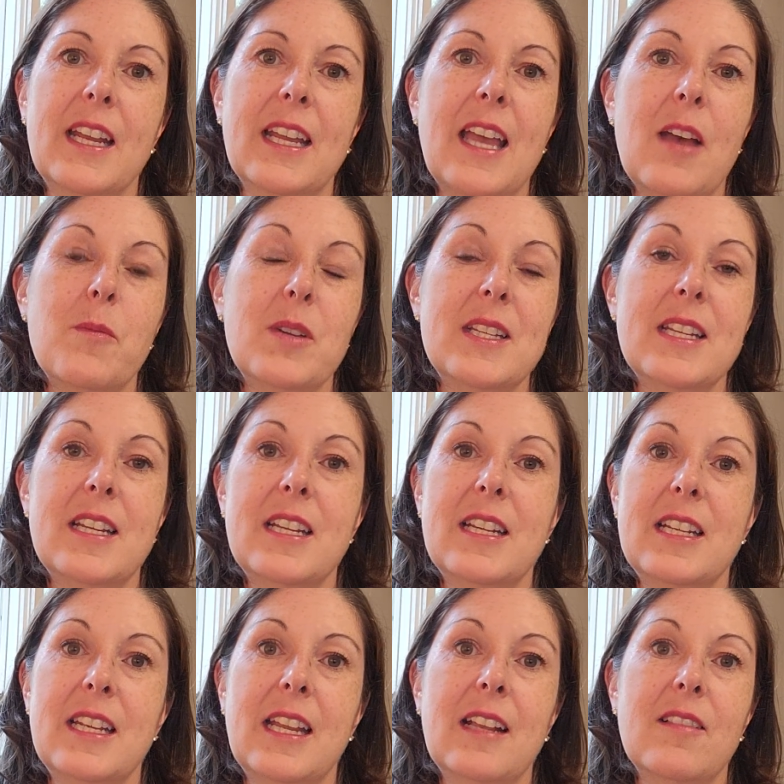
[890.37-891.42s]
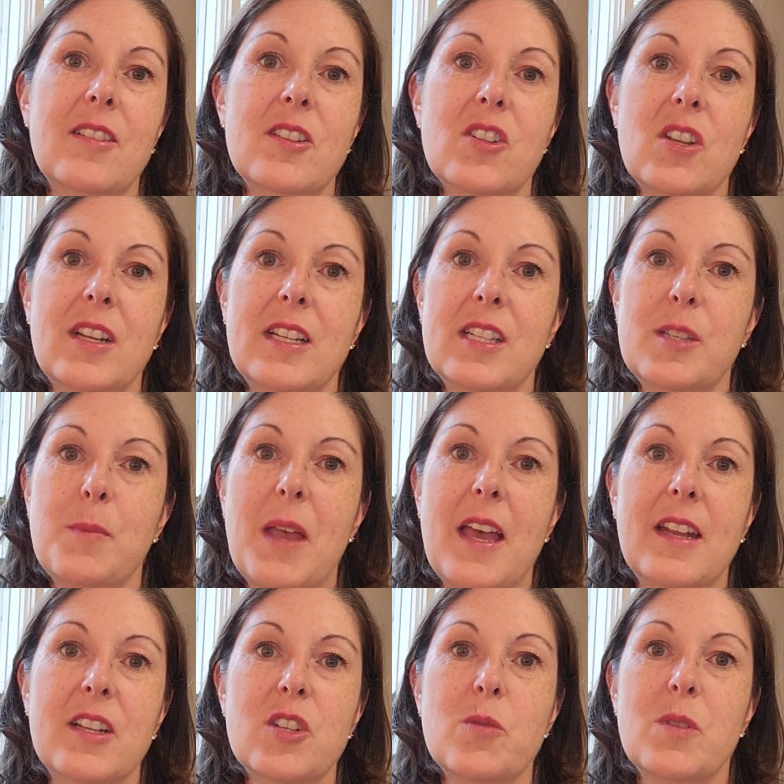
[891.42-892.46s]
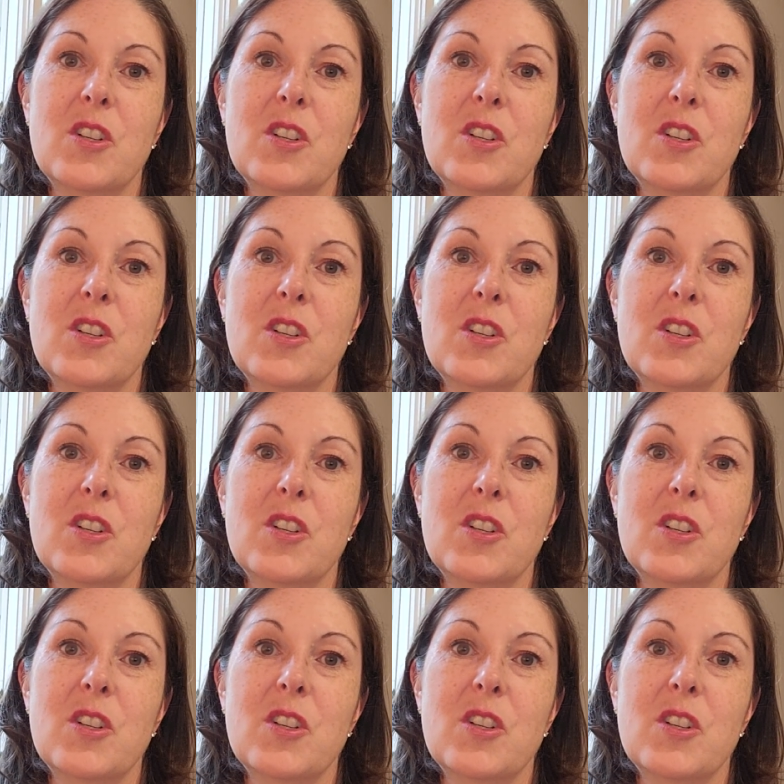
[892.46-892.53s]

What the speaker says: again, we did it in English and in Spanish.